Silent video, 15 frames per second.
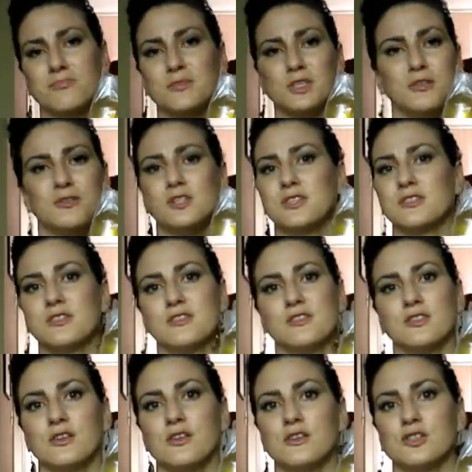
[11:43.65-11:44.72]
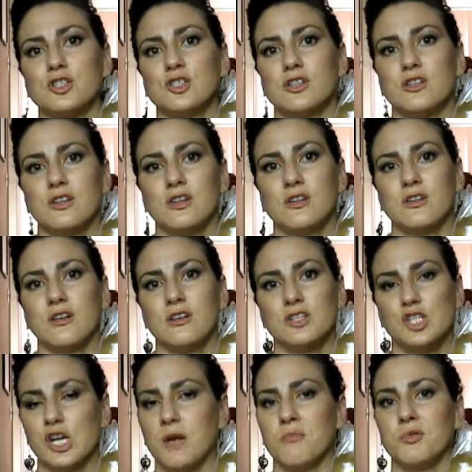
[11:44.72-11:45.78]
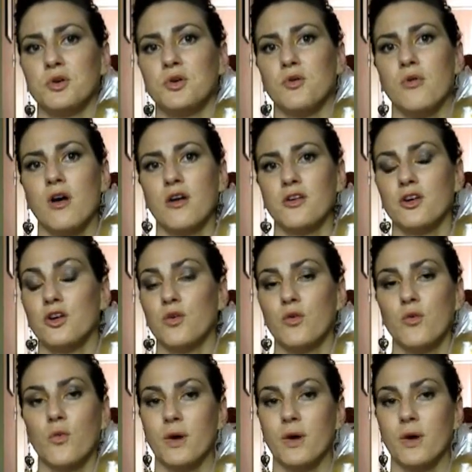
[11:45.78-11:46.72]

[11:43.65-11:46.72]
You just search shampoo on her